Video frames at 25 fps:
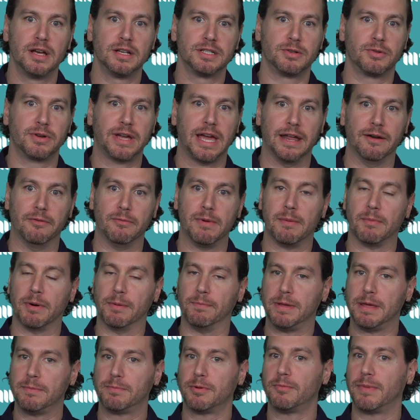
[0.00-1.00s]
So again,
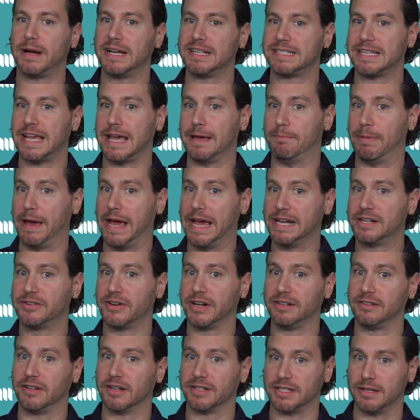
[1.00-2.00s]
remember, people might say
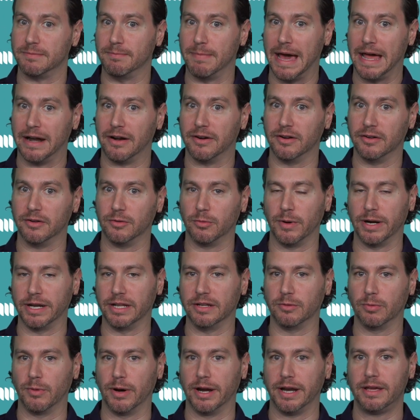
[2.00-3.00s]
PageRank doesn't matter in
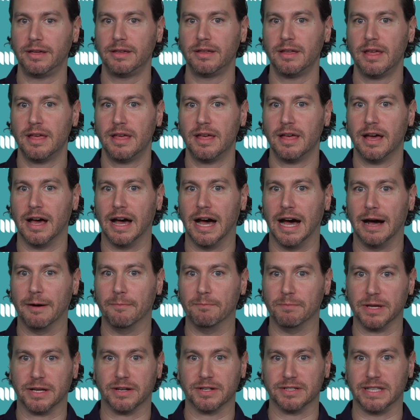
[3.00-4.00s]
2020
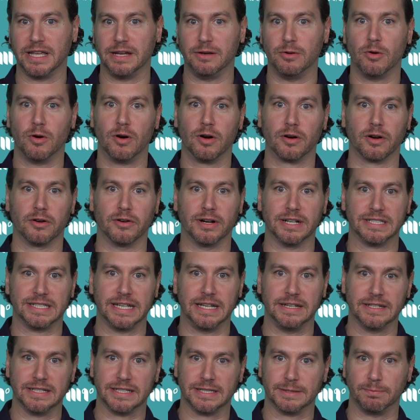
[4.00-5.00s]
um, because they no longer, let's
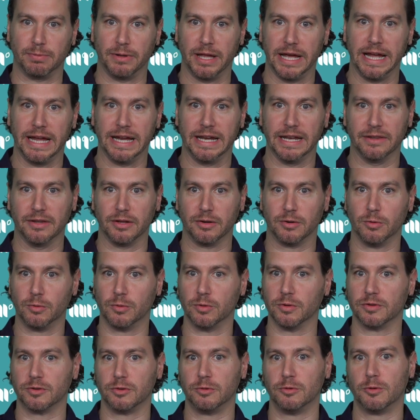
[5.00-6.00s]
say, display it in the
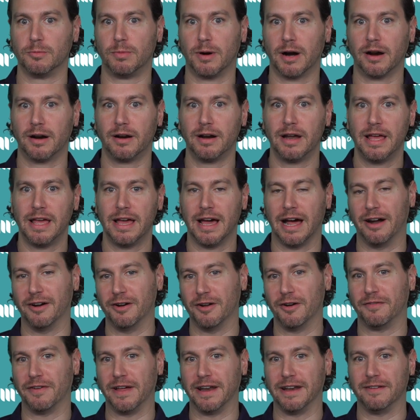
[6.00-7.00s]
Google toolbar. I
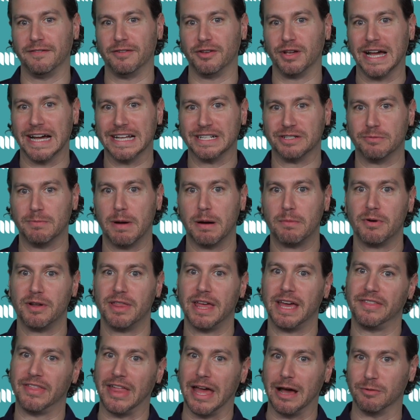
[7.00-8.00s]
don't know if any of you guys
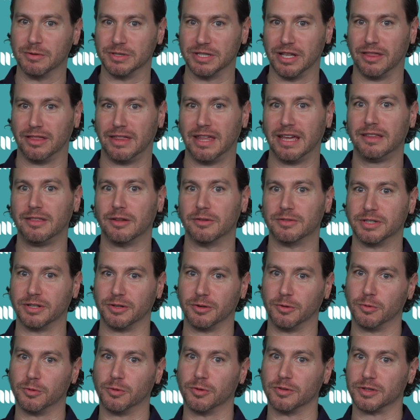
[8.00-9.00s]
remember that. That was a thing. There was
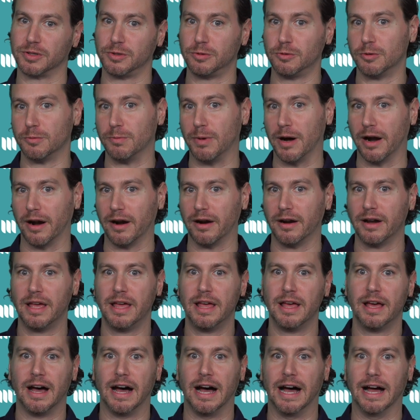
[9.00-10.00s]
a Google toolbar
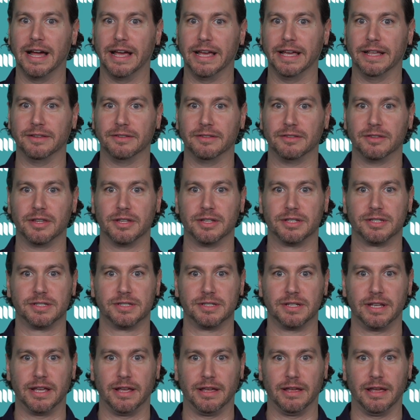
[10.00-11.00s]
uh, in
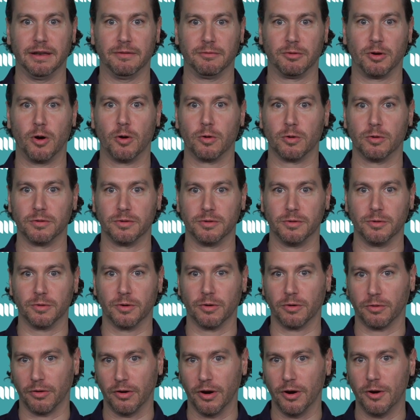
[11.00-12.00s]
this in
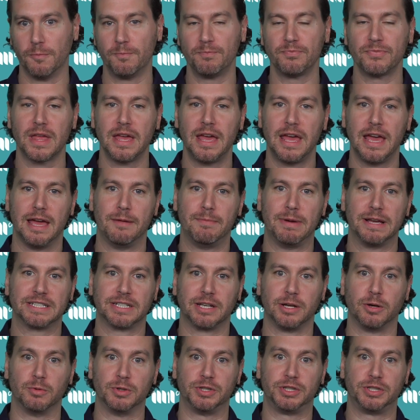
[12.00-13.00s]
Google Chrome, and
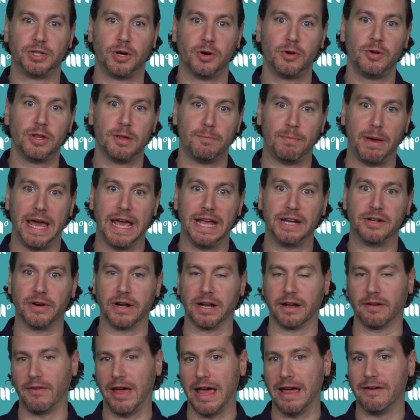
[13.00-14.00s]
basically it would show you the page
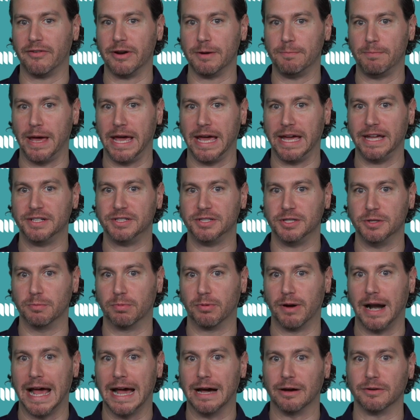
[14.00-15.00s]
rank of every page you
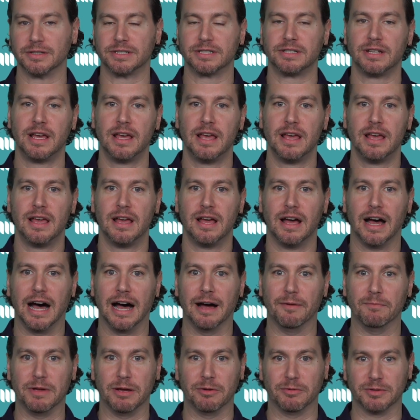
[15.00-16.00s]
browsed.
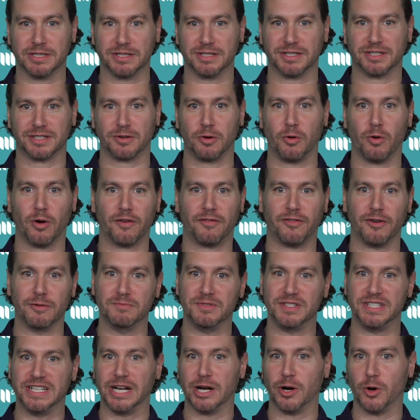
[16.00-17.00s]
Um, it was a score
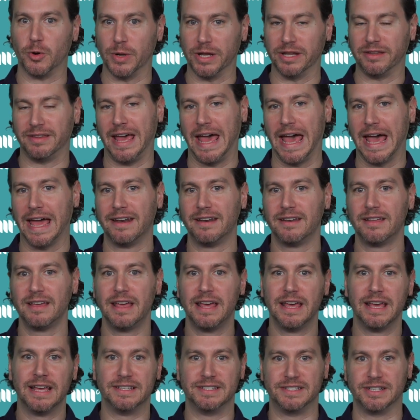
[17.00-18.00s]
from zero to ten.
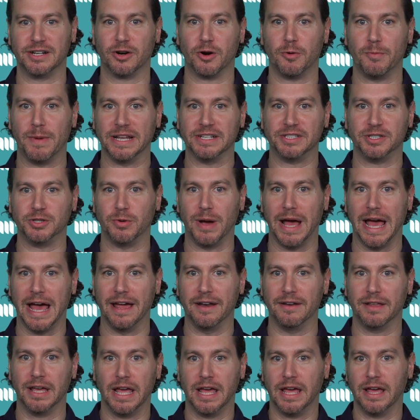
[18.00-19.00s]
Zero meant you
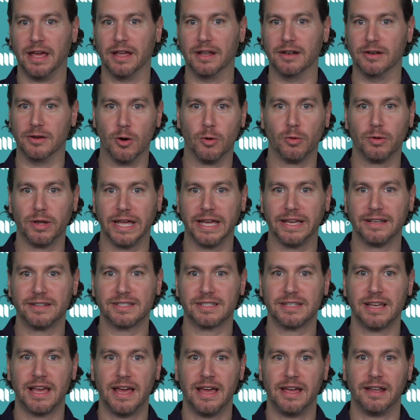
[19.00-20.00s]
had no
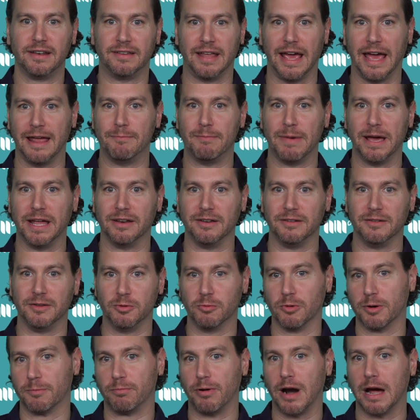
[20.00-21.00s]
links. Ten meant
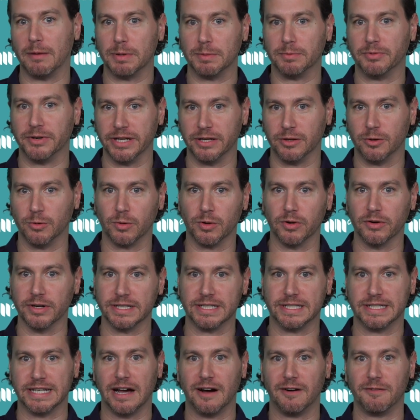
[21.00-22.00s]
you were probably Google
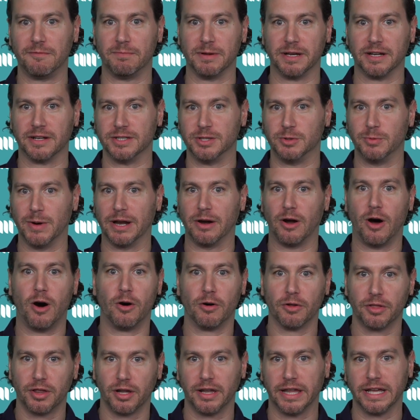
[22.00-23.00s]
itself because you had
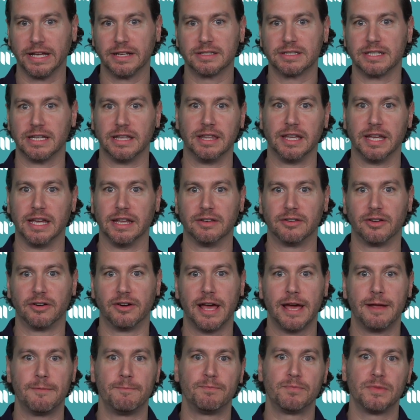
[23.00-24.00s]
all the links in the
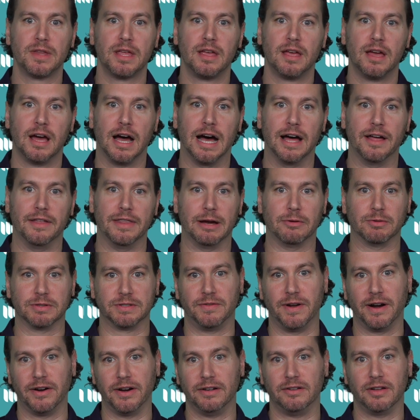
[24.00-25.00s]
internet. Uh, that
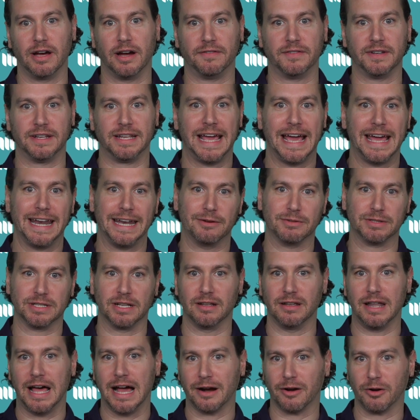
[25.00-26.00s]
was very tough to get. It was
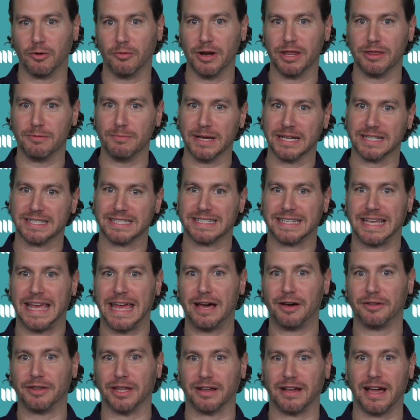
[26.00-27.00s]
a logarithmic
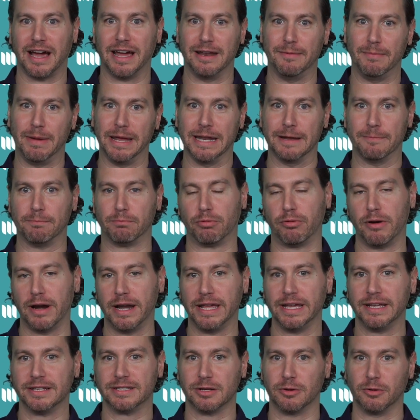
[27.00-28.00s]
scale that kind of made it
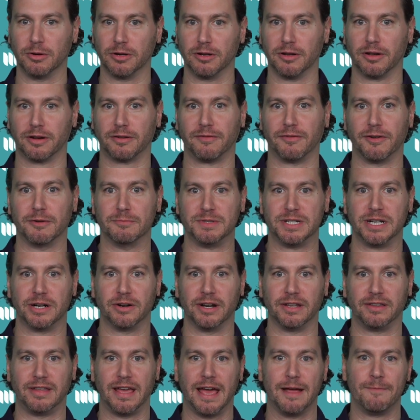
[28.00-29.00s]
pretty, so it looked from
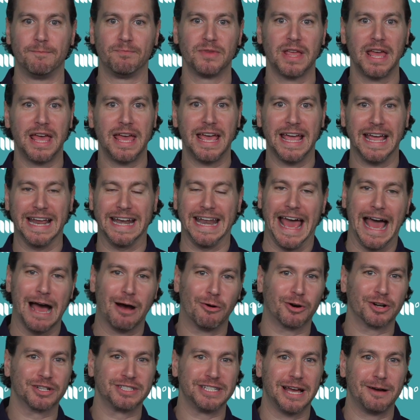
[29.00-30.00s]
zero to ten. In
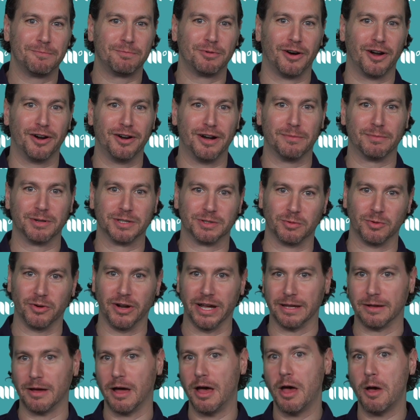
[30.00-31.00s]
our example, our numbers were
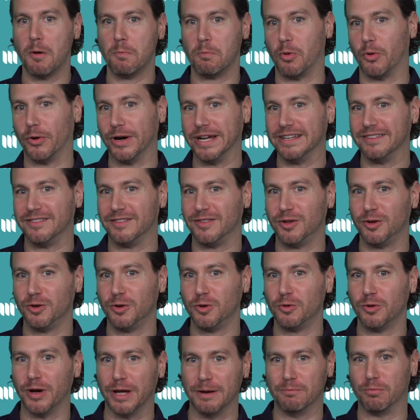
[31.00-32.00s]
like
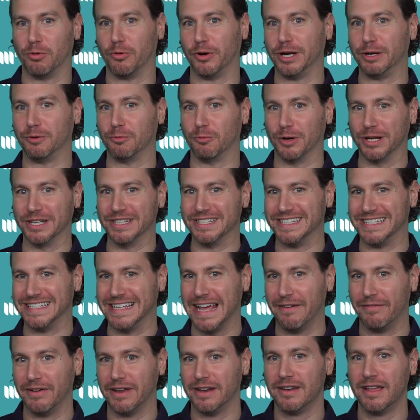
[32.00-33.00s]
0.2 and
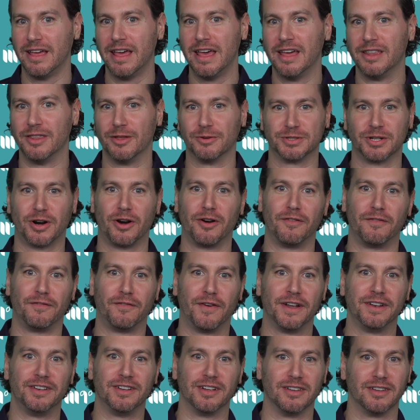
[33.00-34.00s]
0.17. Those aren't
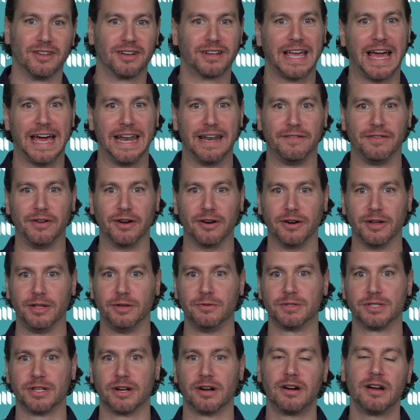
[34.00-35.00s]
fun to look at if you're a
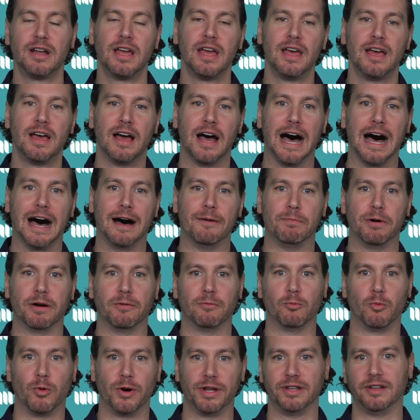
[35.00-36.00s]
user, uh,
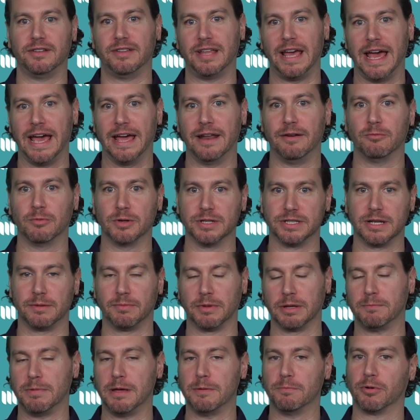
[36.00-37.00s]
but 1 to 10 was
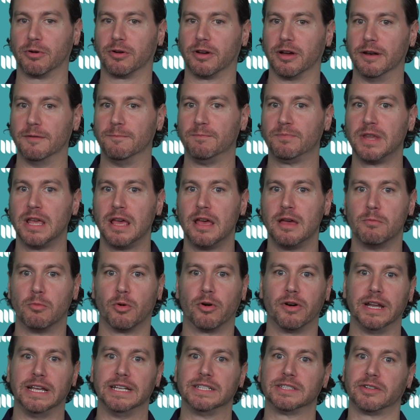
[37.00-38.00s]
something people could
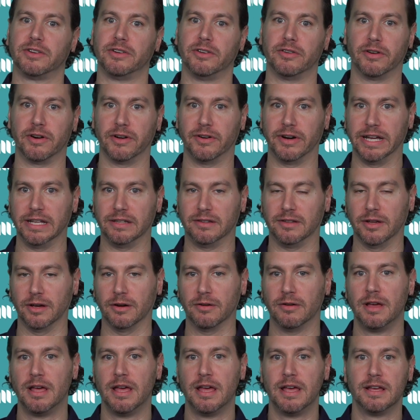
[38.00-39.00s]
more easily relate
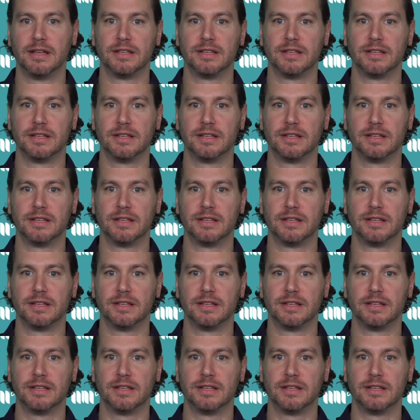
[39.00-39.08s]
to.